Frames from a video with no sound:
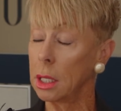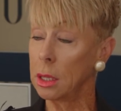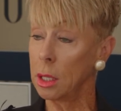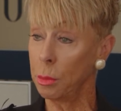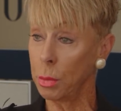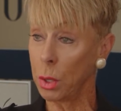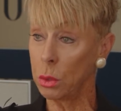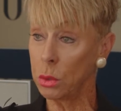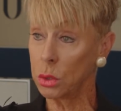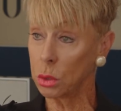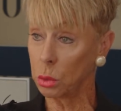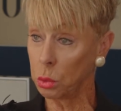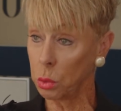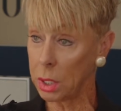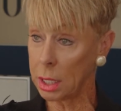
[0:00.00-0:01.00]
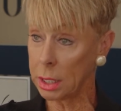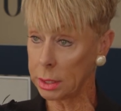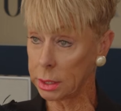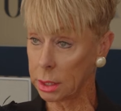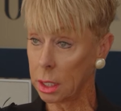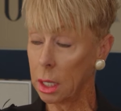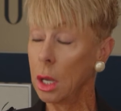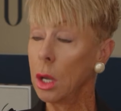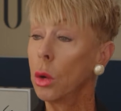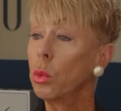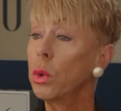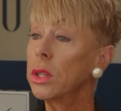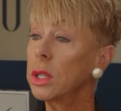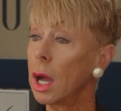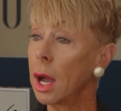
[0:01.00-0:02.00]
the most risk
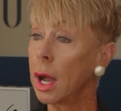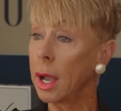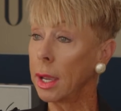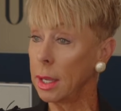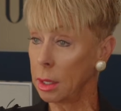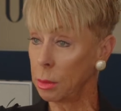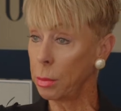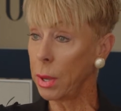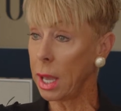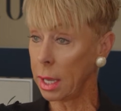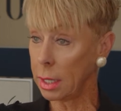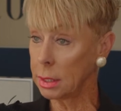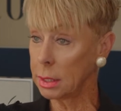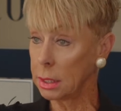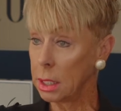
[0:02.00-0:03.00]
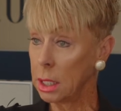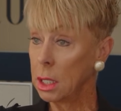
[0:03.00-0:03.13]
with a high impact.